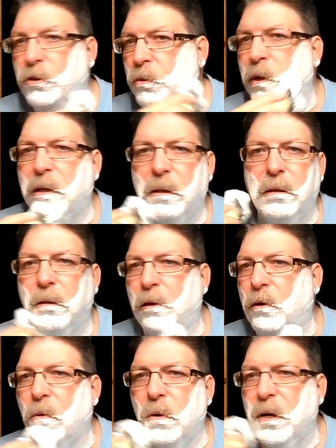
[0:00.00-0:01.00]
which is what
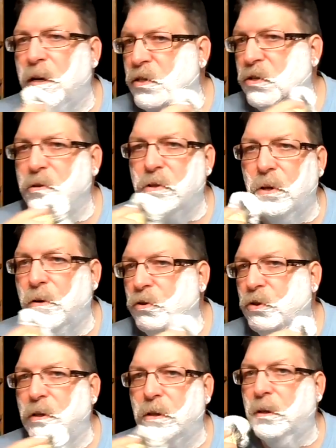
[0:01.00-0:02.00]
the Corn
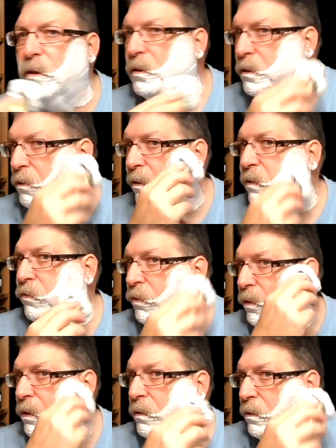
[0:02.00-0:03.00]
Huskers Lotion and
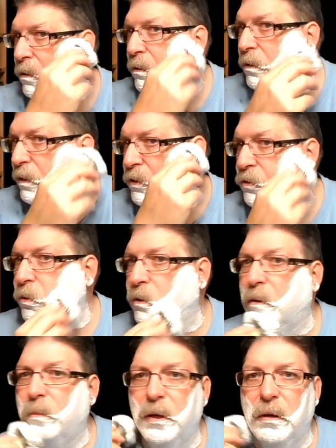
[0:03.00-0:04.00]
Grapefruit
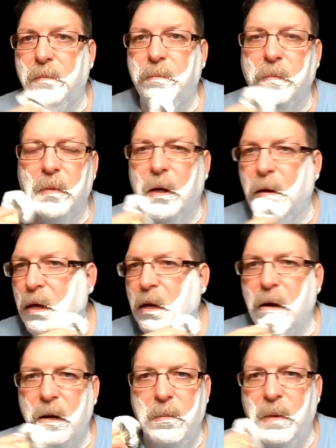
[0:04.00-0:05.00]
glycerin I made.
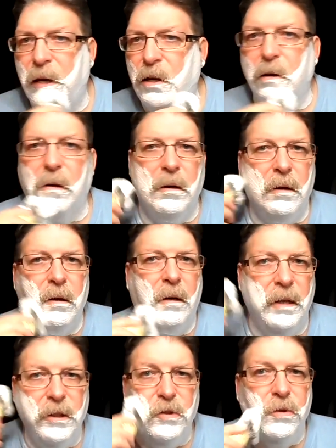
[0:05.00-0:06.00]
And to make
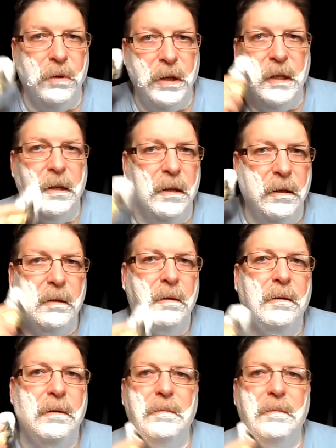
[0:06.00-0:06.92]
glycerin